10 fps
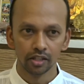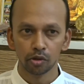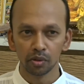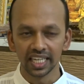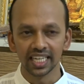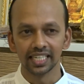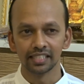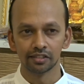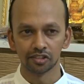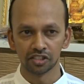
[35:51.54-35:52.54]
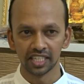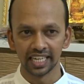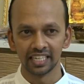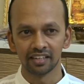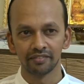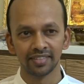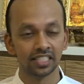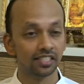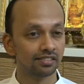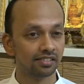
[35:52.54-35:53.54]
Turiya is the state
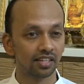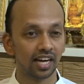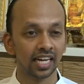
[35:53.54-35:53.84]
which is